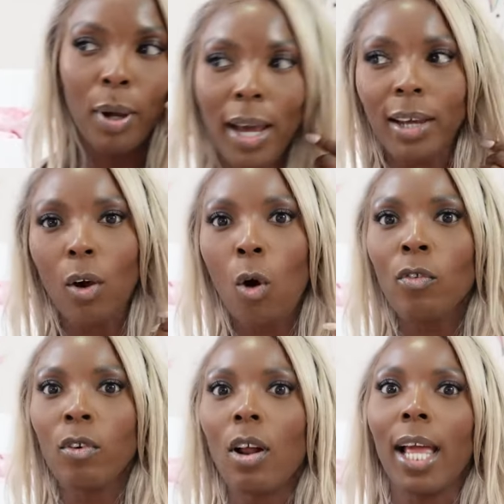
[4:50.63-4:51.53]
but
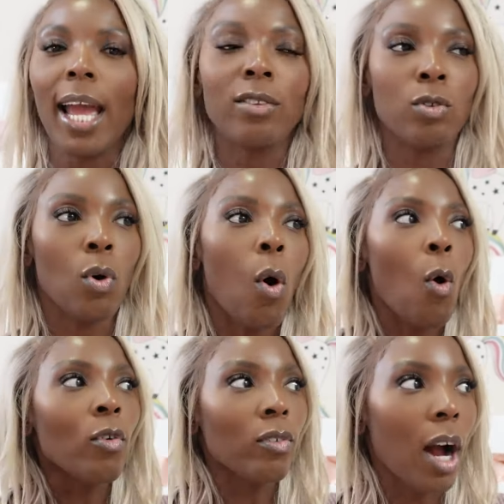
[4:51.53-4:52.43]
overall I had to
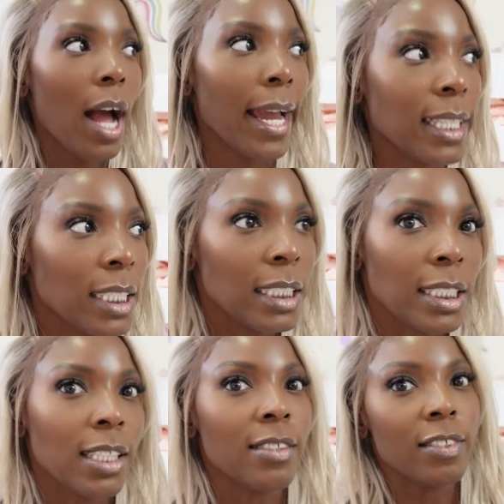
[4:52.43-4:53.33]
override
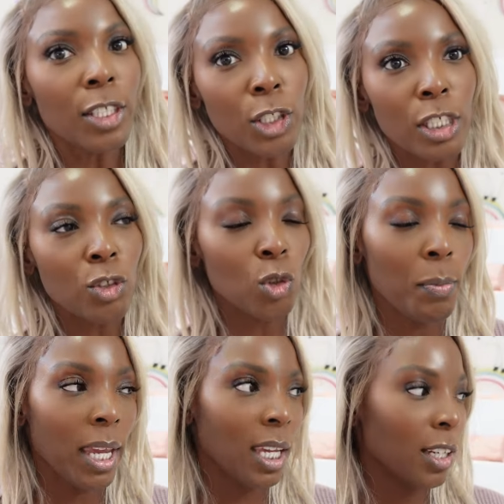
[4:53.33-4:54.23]
the decision to
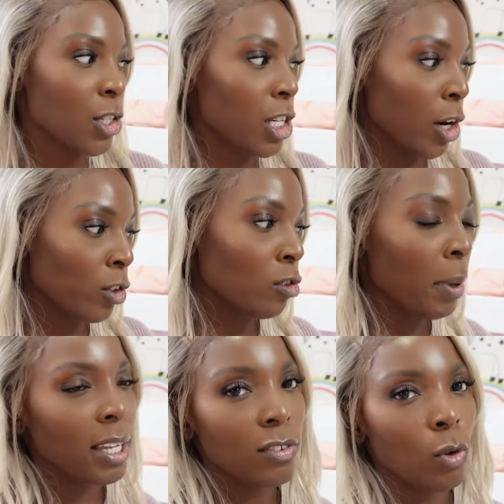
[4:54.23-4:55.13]
make it a shared
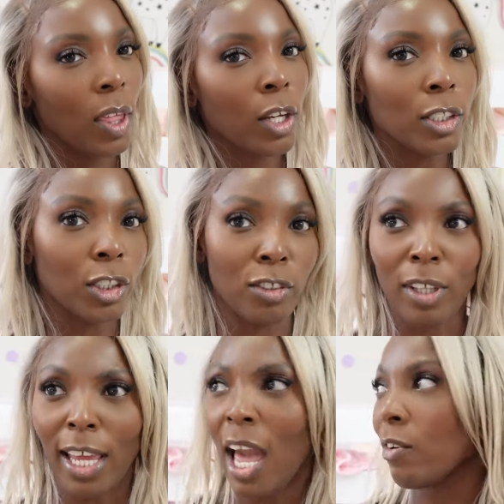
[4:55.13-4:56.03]
space. So they couldn't just
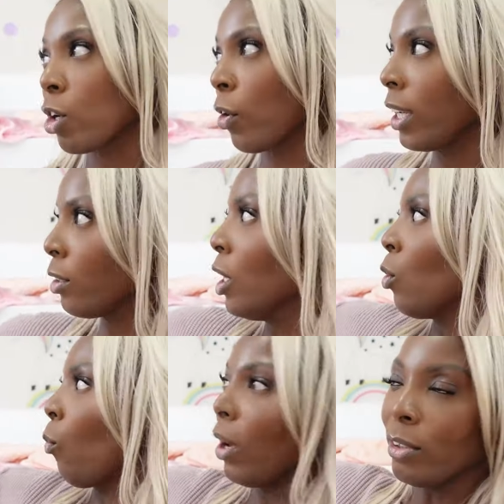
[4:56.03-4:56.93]
like have a crate,
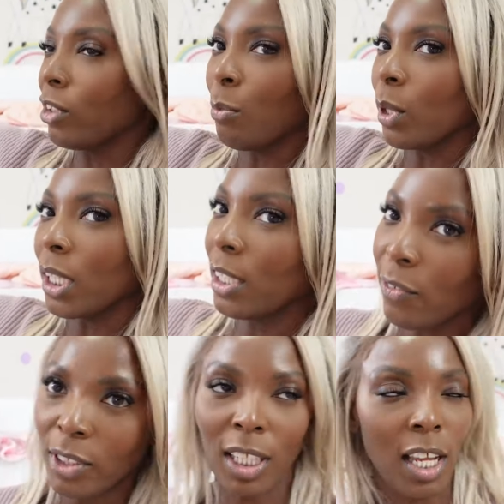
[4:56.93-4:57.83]
one completely
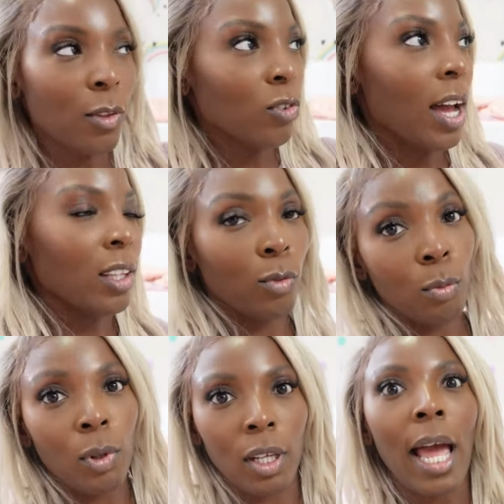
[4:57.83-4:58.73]
different than the other side, the
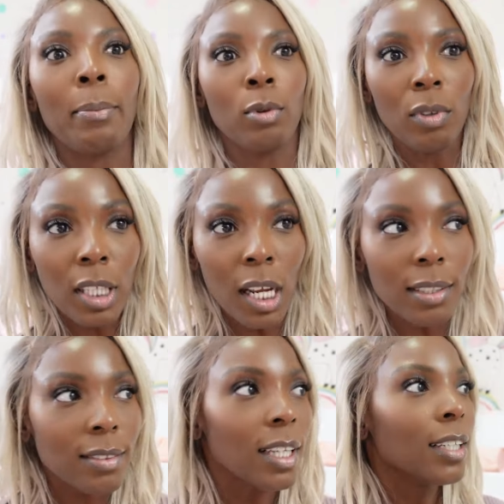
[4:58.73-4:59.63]
room would look absolutely nuts.